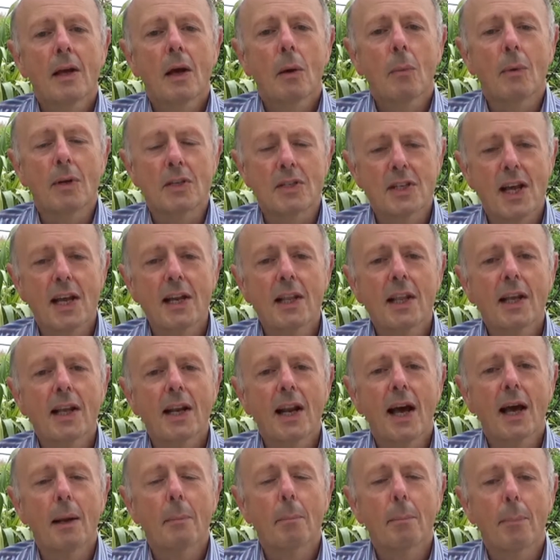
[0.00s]
We say to the
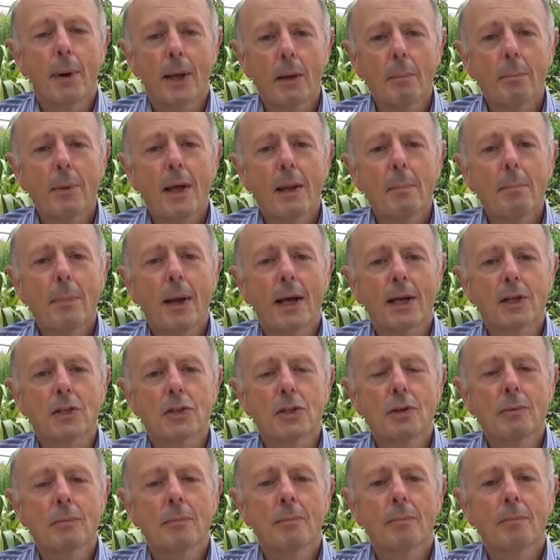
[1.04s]
client, bring up that
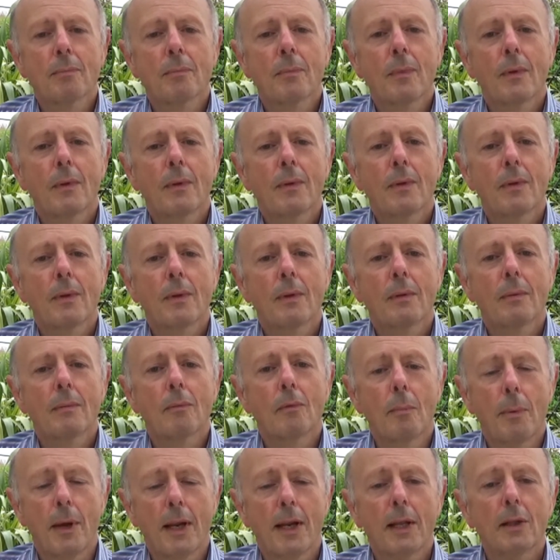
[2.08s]
picture,
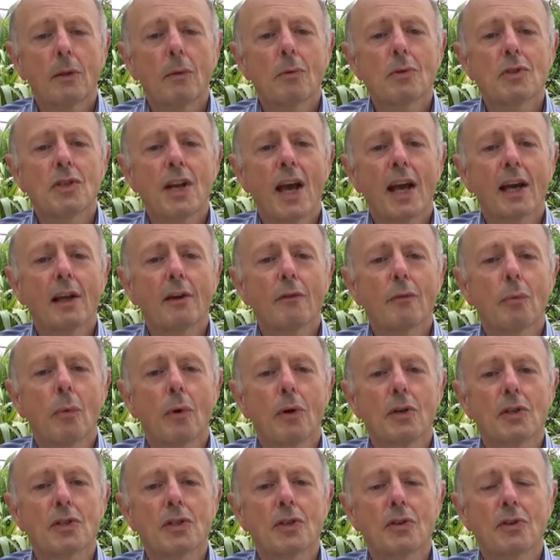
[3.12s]
repeating those negative
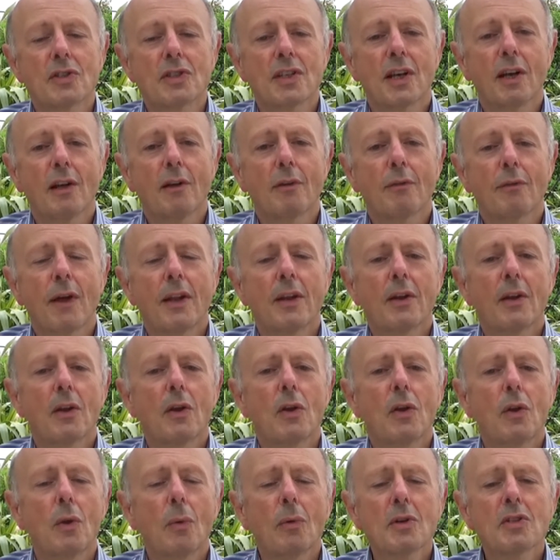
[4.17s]
words to yourself and
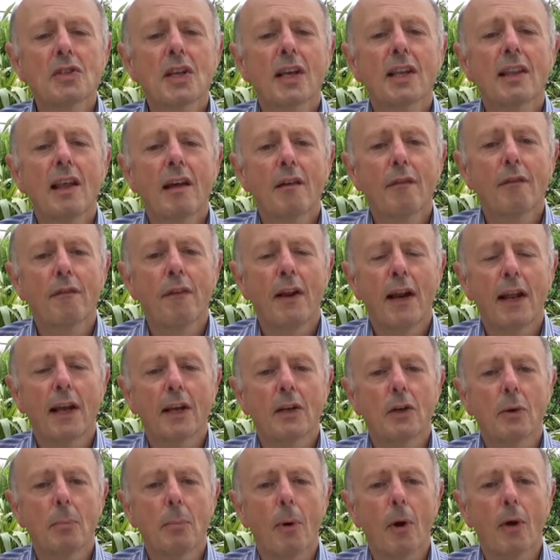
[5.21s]
noticing that feeling in
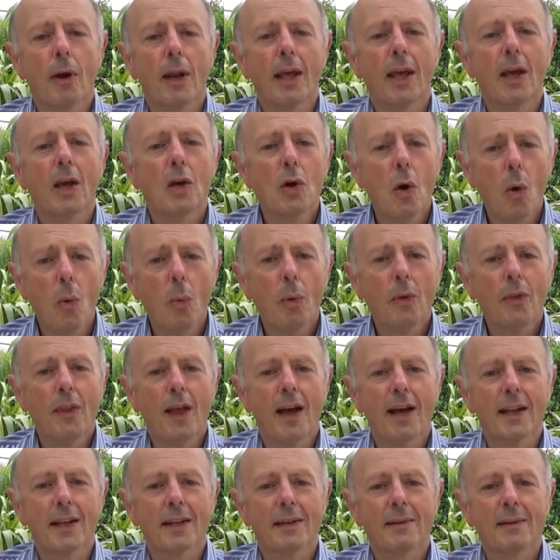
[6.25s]
your body. Go with
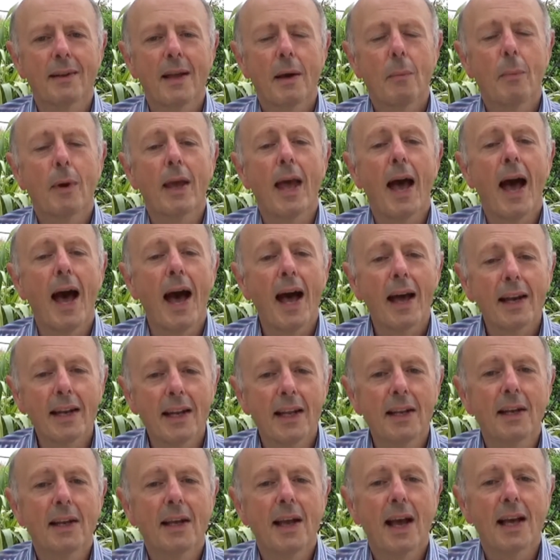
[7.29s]
that. We add
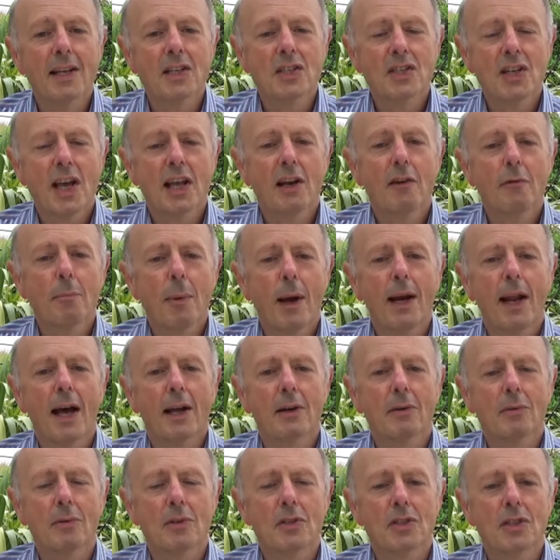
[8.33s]
in a set of
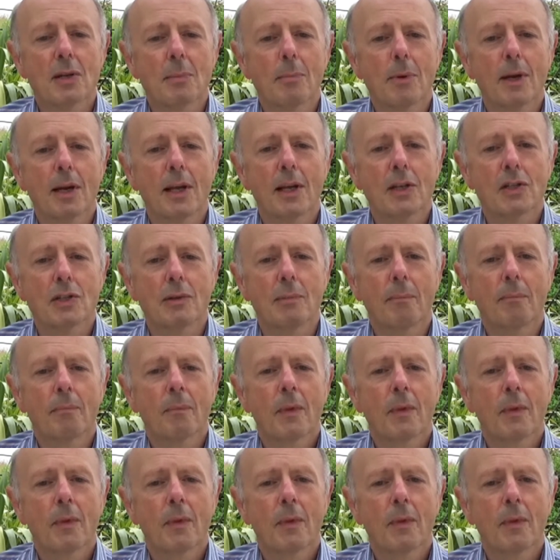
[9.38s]
bilateral stimulation.